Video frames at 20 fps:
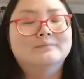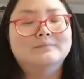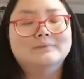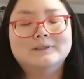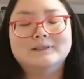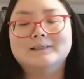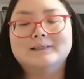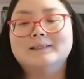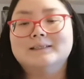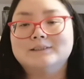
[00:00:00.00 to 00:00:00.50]

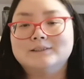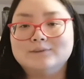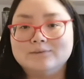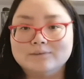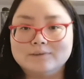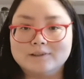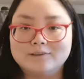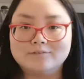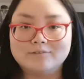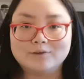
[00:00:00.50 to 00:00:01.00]
like let's not
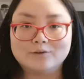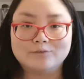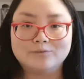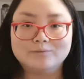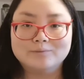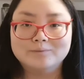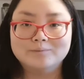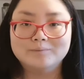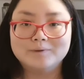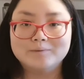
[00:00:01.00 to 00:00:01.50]
leave out
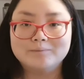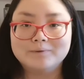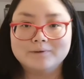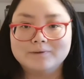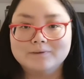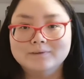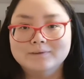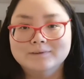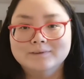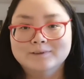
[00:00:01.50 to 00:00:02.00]
people.
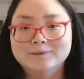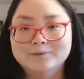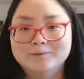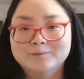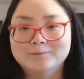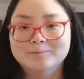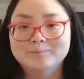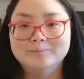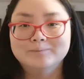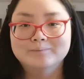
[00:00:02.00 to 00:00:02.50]

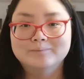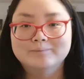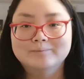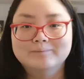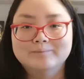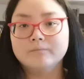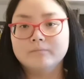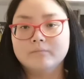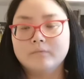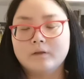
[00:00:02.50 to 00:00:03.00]

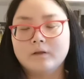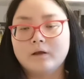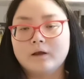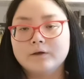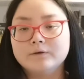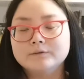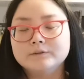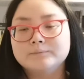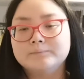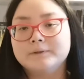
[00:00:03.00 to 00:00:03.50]

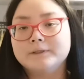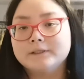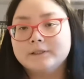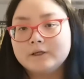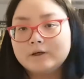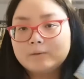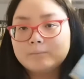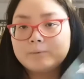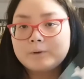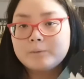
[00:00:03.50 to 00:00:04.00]
I also picked
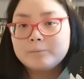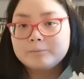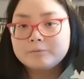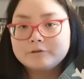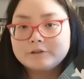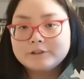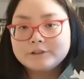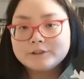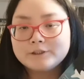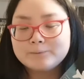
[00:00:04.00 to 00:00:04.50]
up
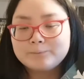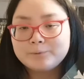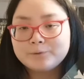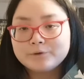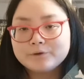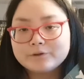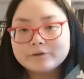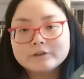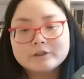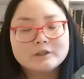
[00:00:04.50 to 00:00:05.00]
Braised
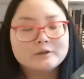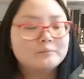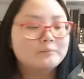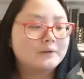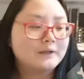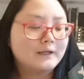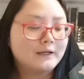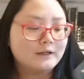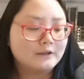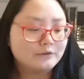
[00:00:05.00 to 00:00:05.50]
Pork by
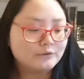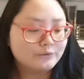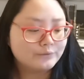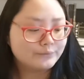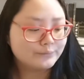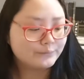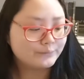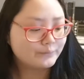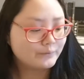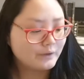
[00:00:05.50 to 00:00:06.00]
Anne
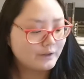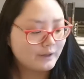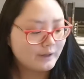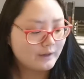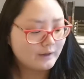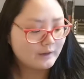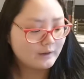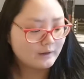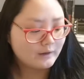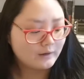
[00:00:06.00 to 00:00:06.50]
Yu,
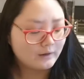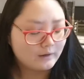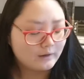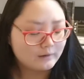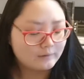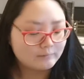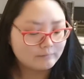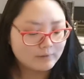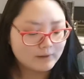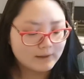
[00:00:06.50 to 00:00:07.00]

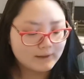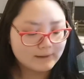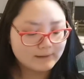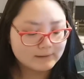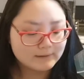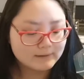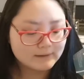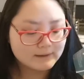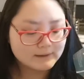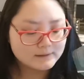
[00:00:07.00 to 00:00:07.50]

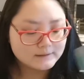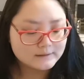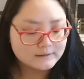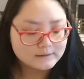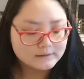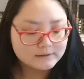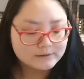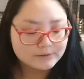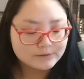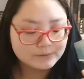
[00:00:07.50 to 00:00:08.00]
and this
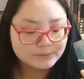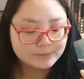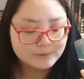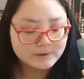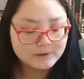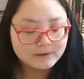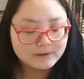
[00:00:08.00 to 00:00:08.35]
deals with